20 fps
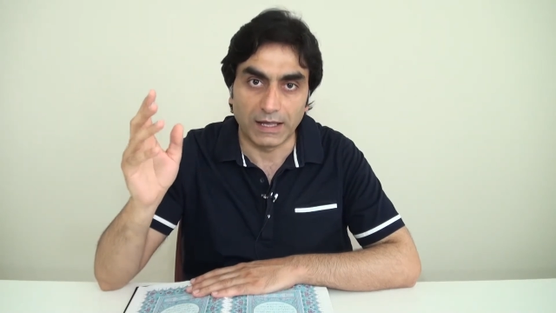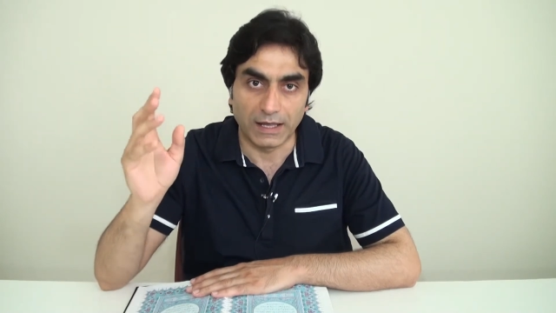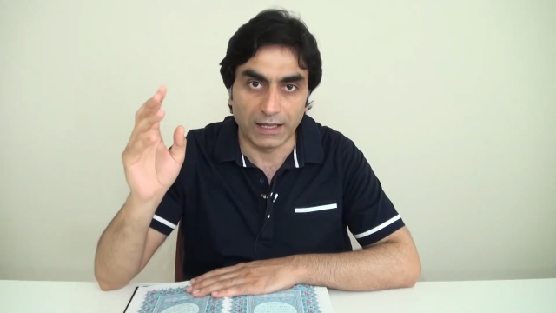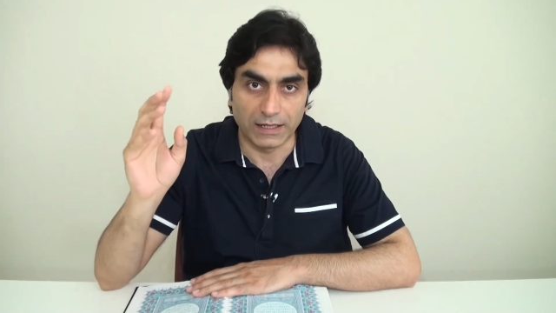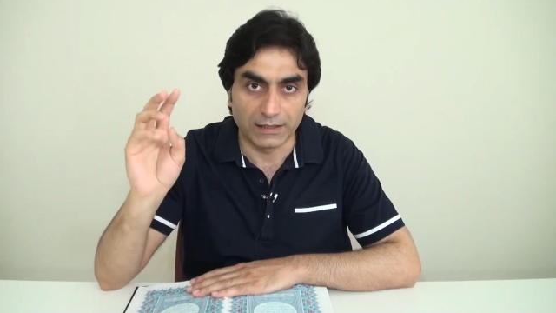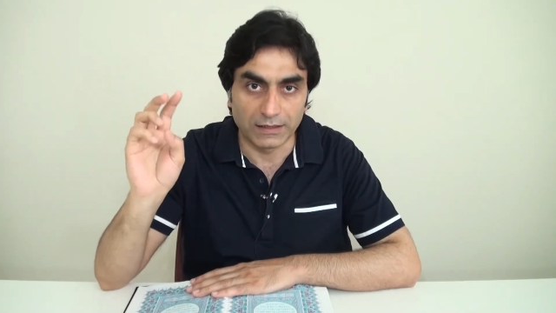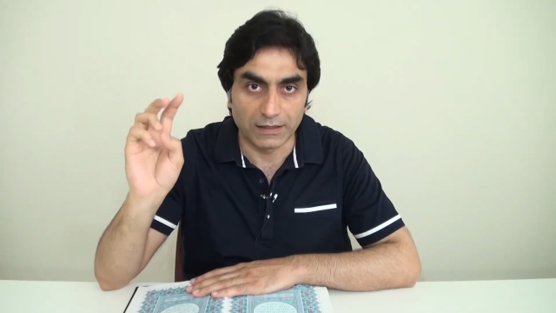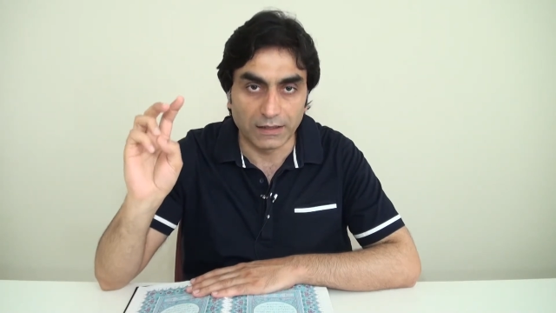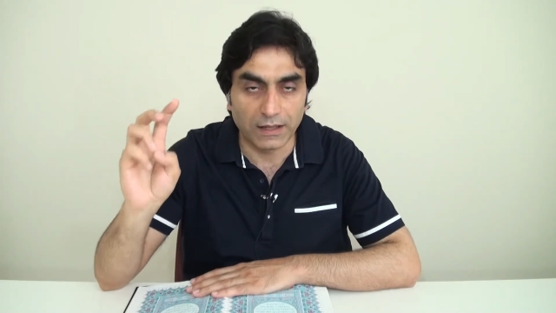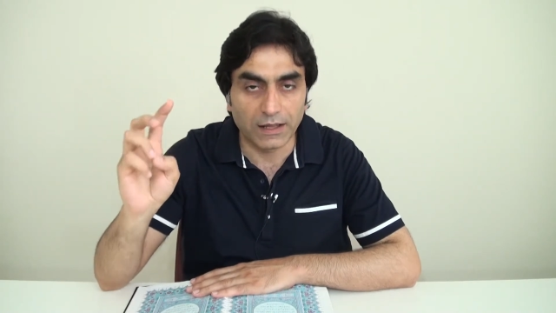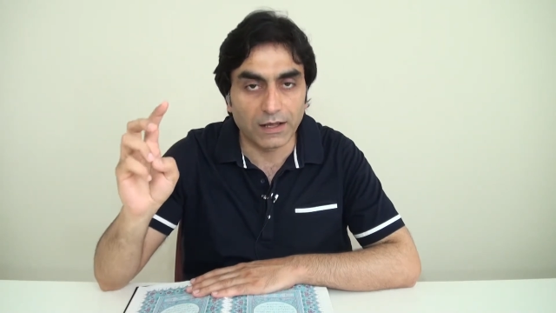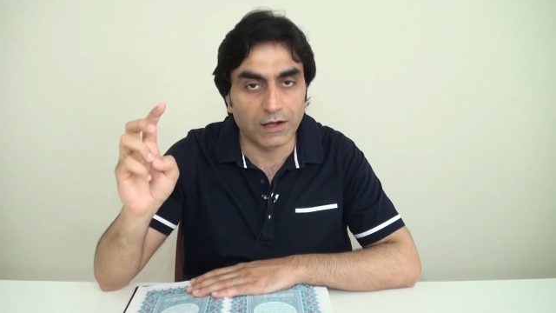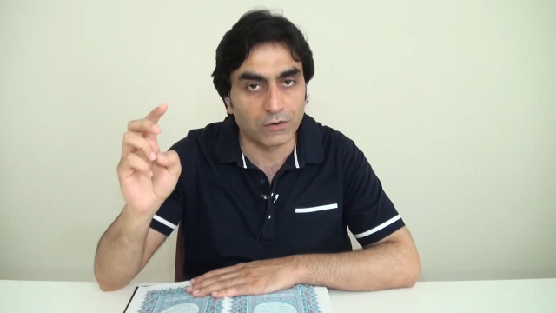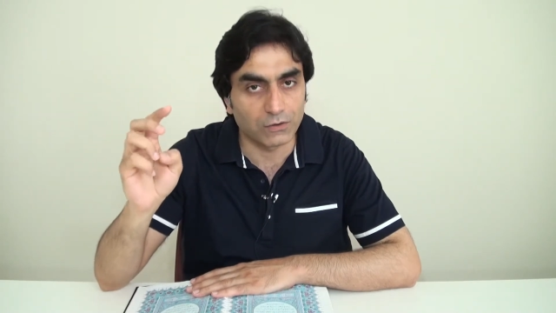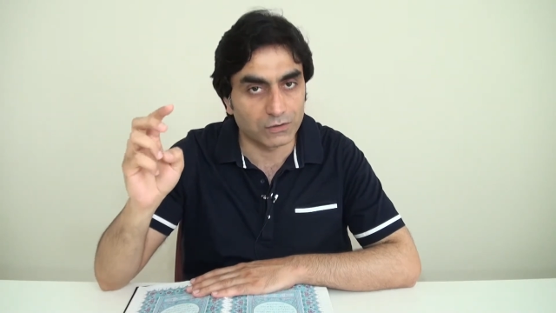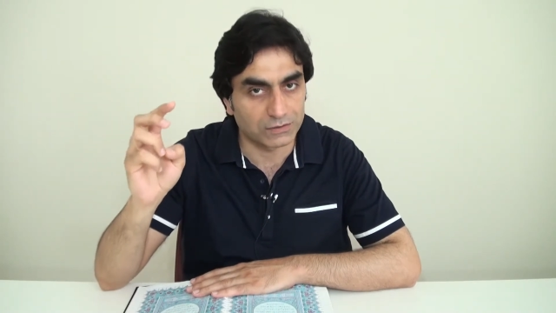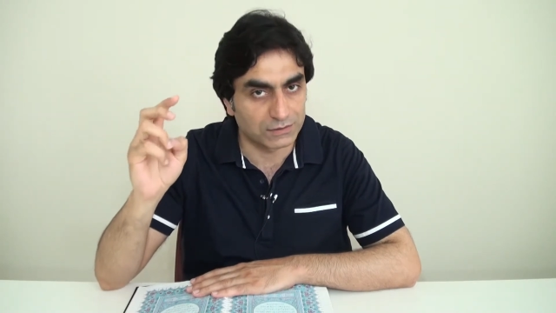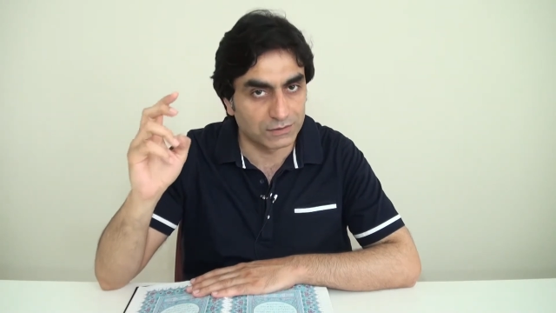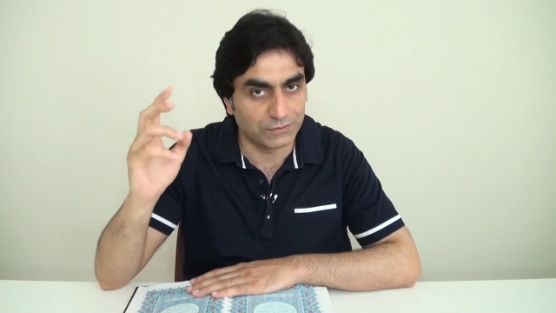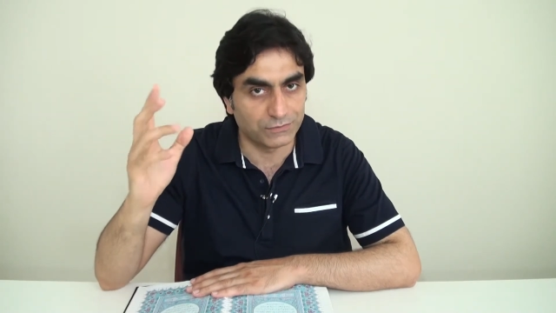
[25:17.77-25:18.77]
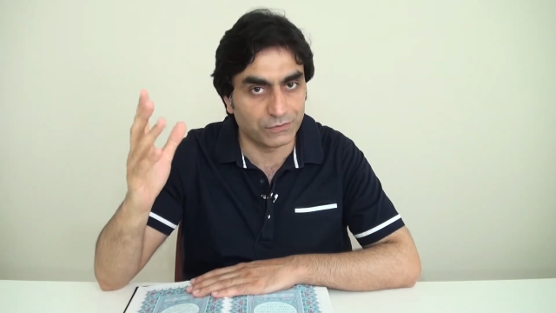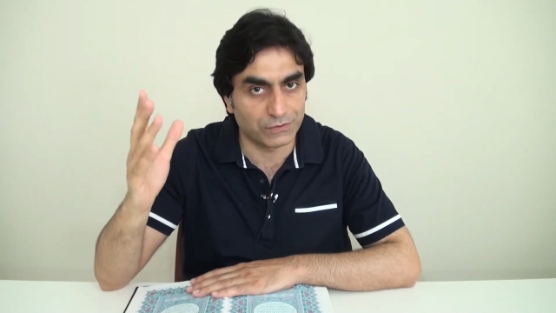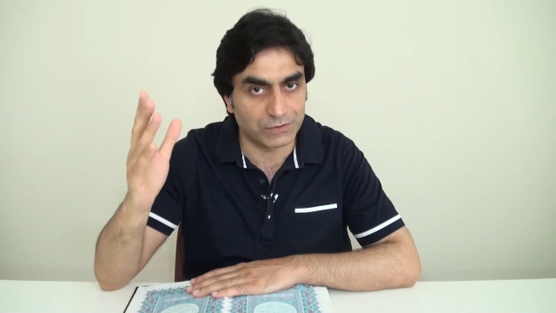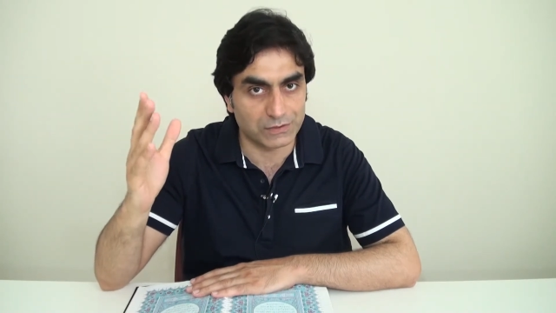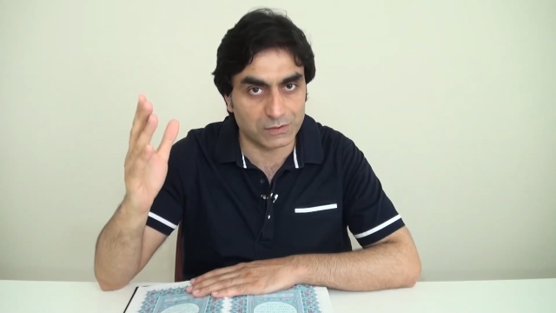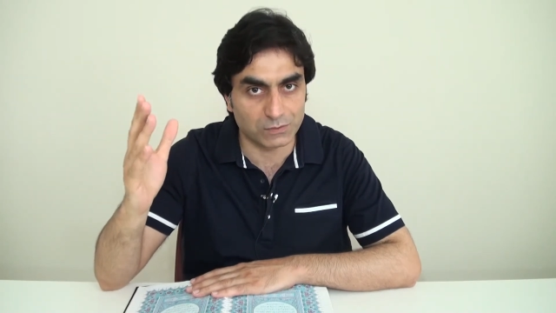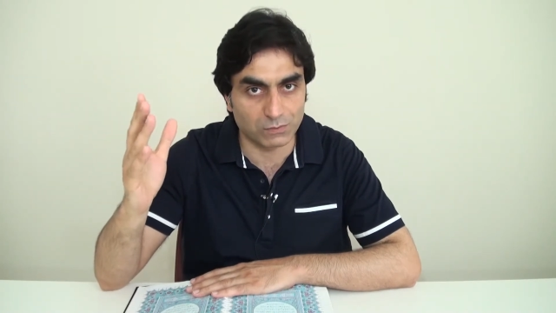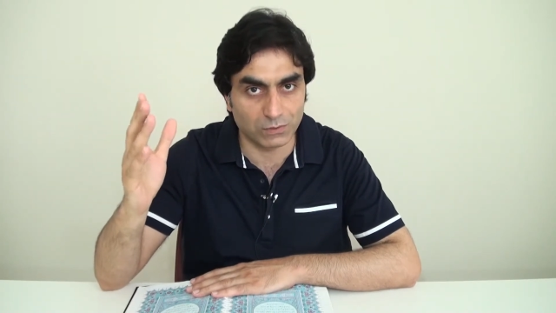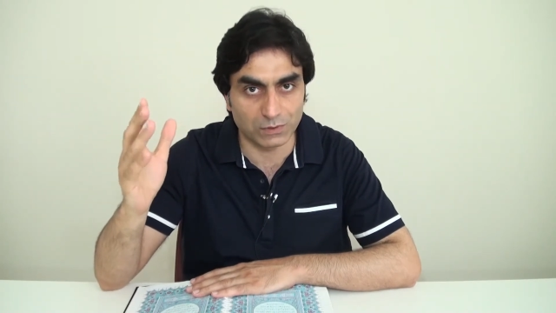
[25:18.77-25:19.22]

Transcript: Allah or the first